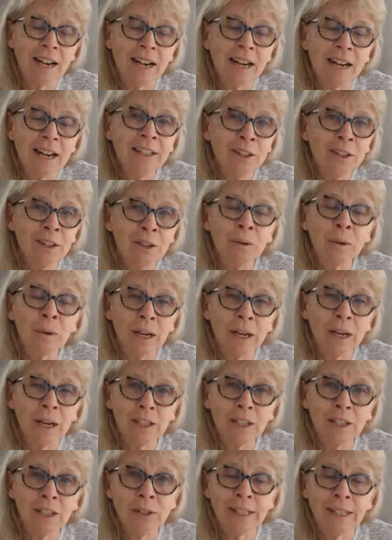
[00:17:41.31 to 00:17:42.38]
I know I
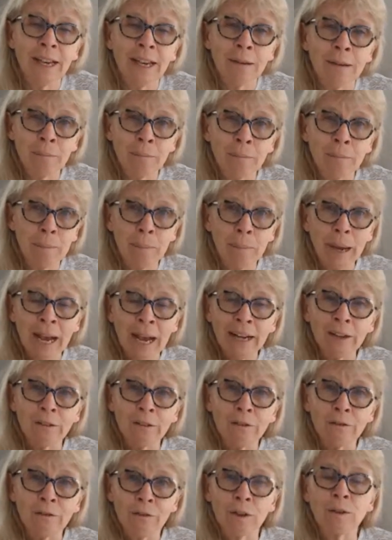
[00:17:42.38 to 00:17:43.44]
used to get my bag
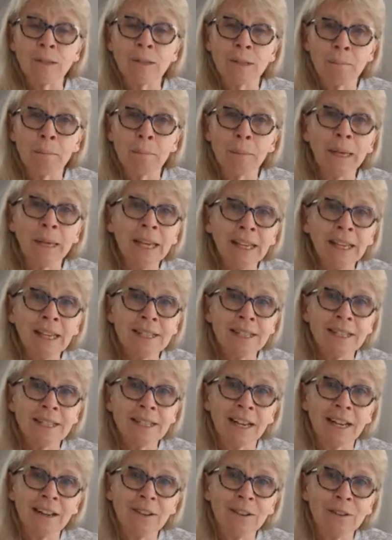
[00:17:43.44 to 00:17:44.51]
of frozen peas
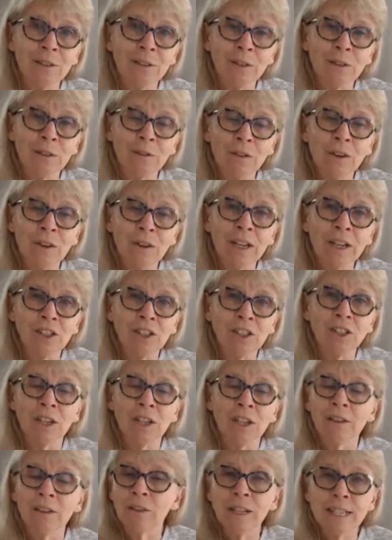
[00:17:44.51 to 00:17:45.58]
out of the
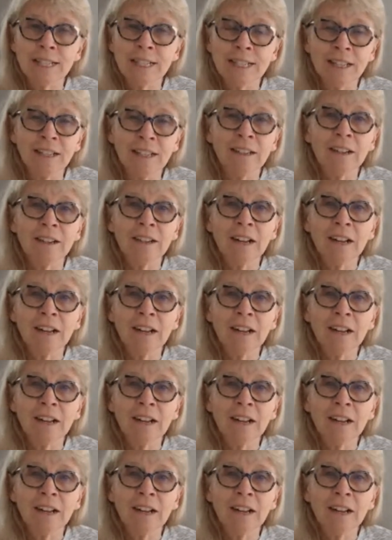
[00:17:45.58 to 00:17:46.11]
freezer